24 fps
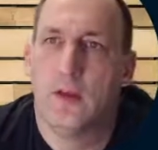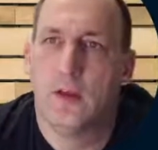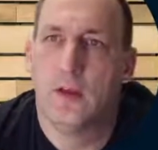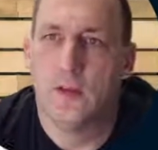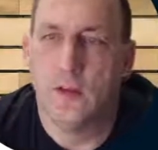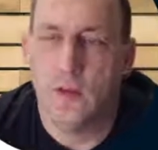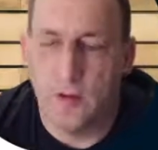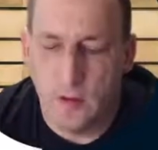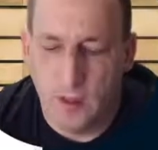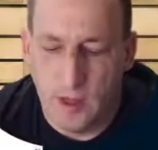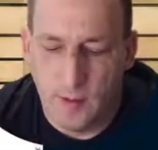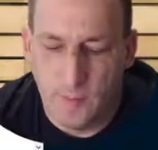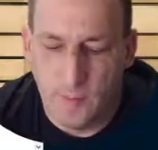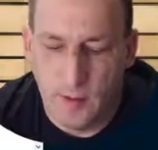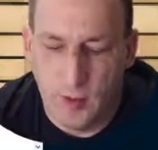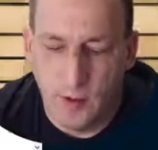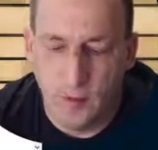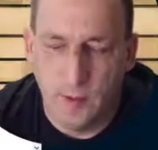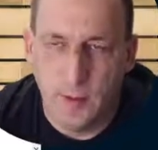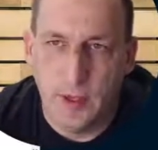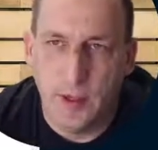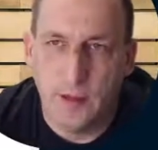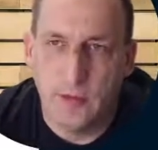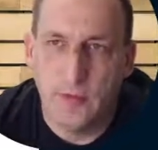So a couple
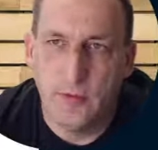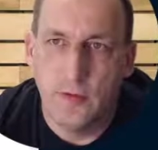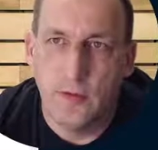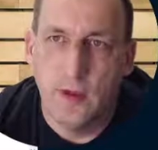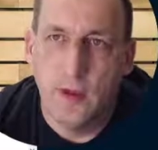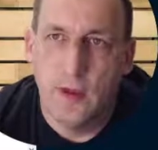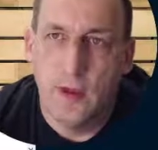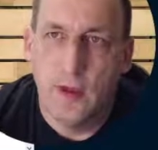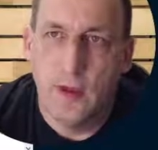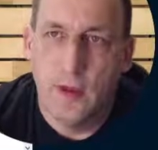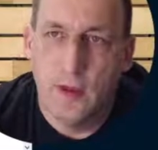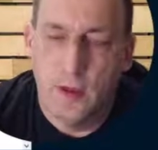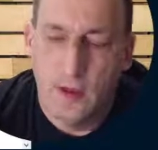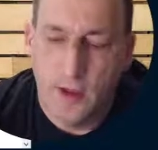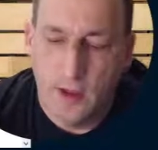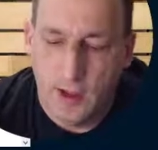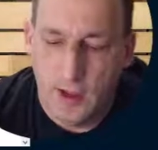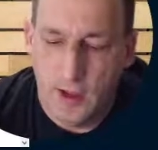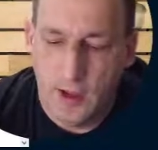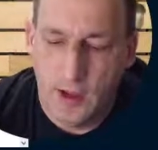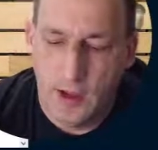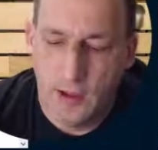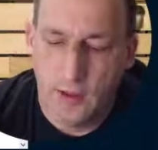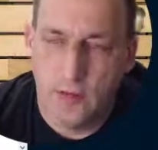of weeks,
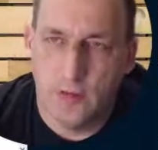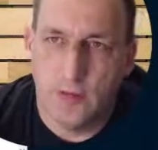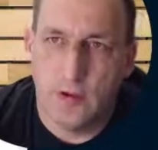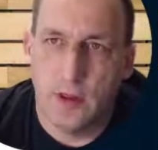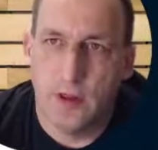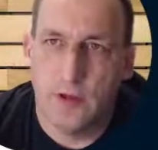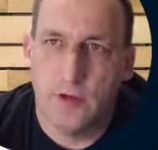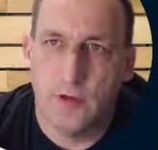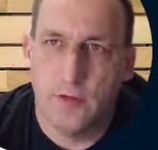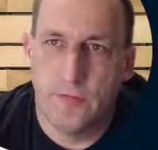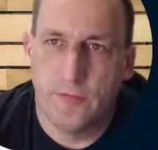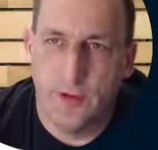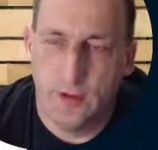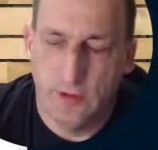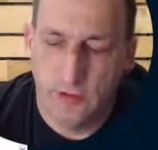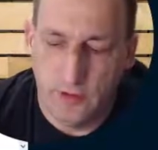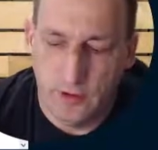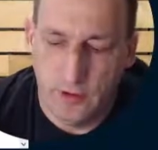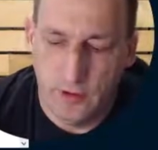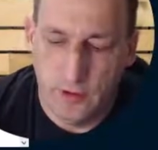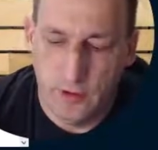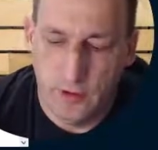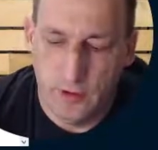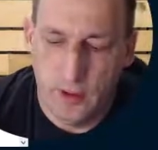and it's a really cool
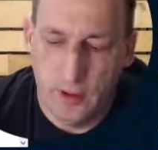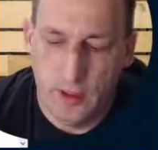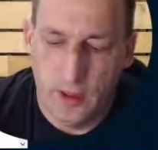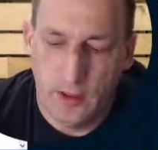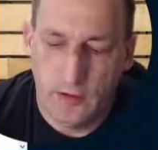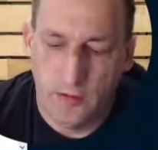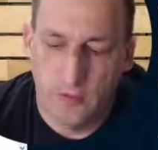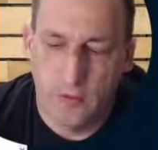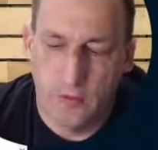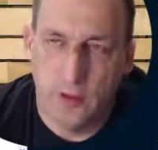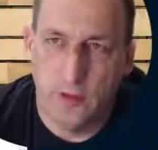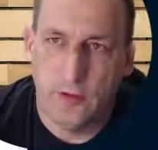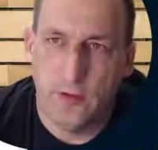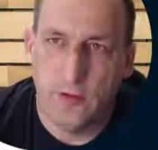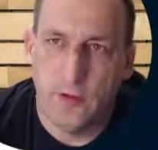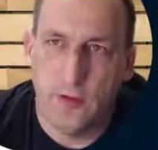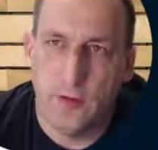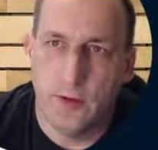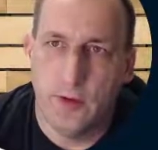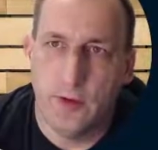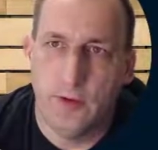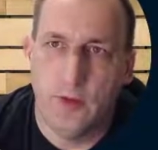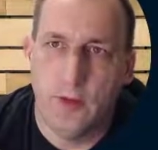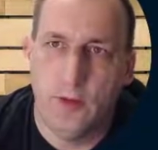feature. So let's
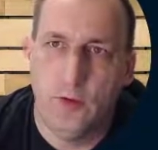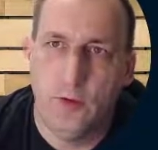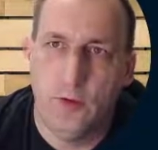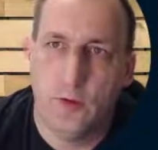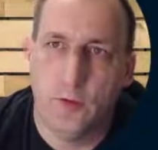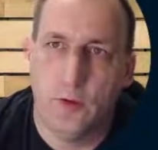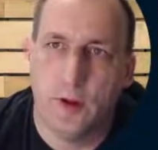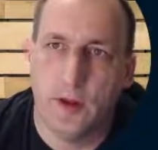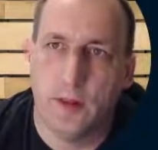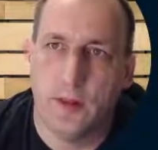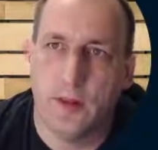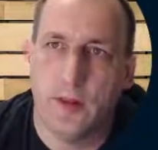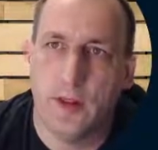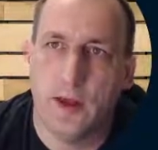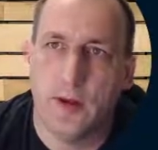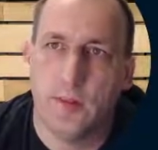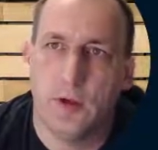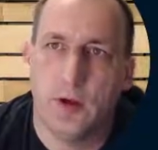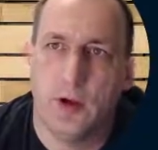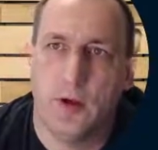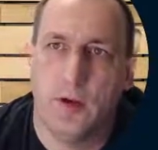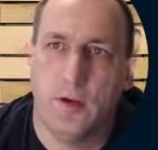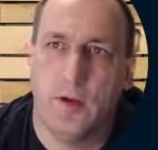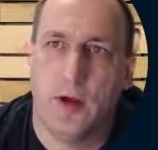do a quick
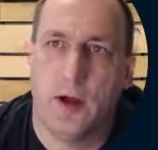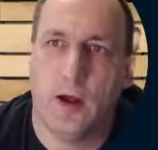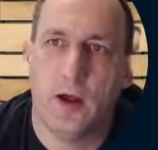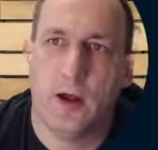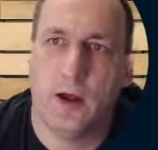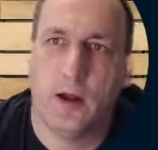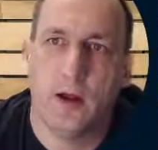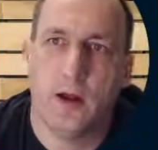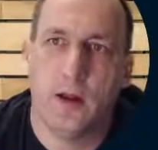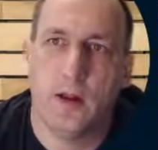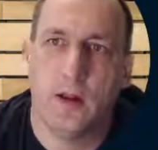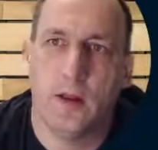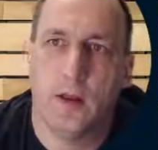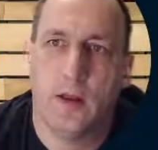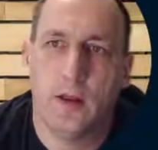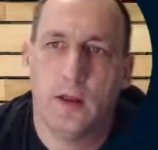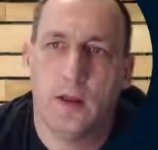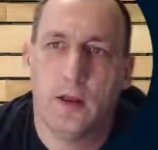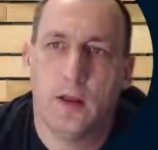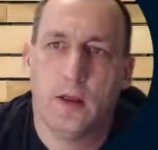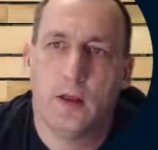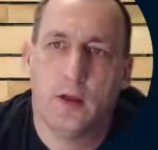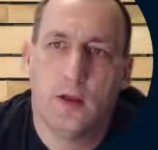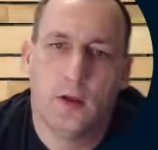demo on
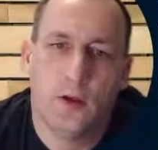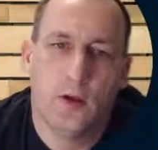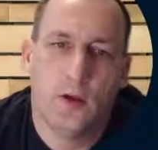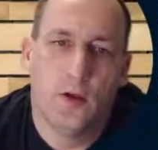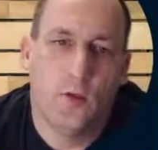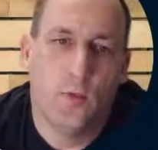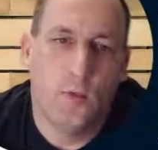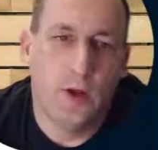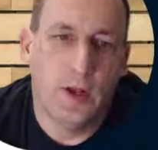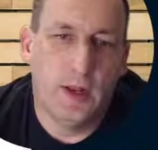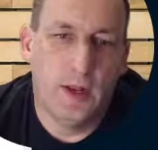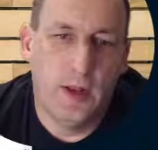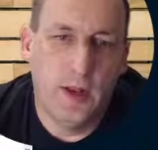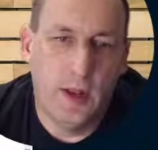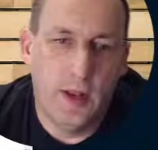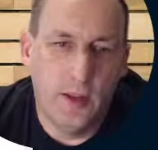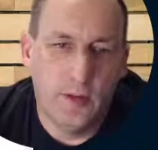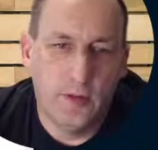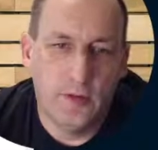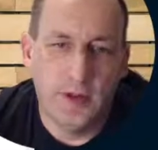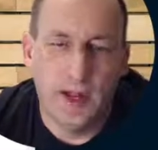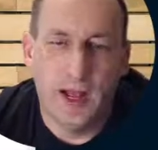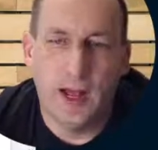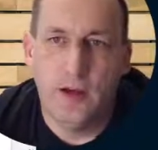what it
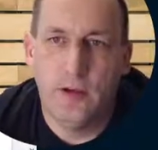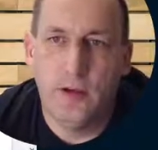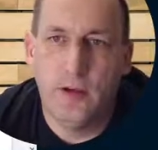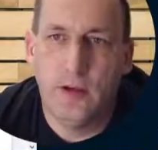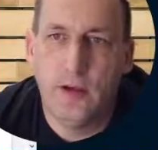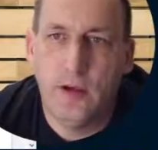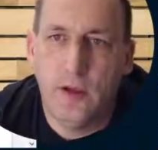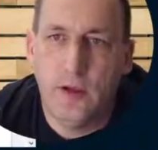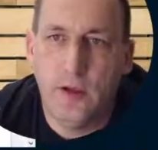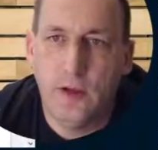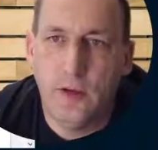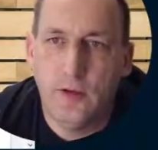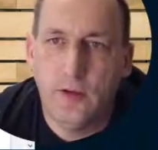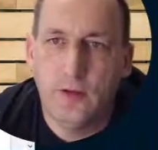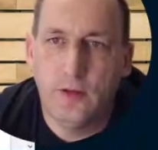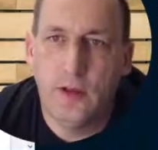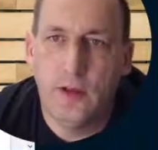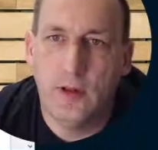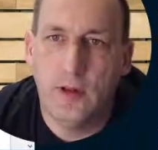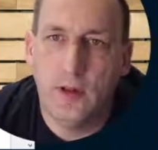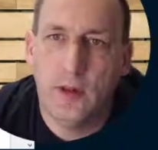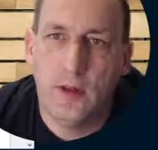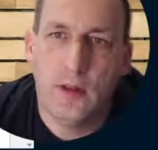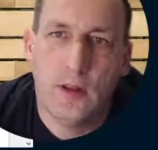is and how you can use
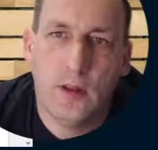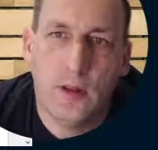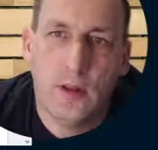it.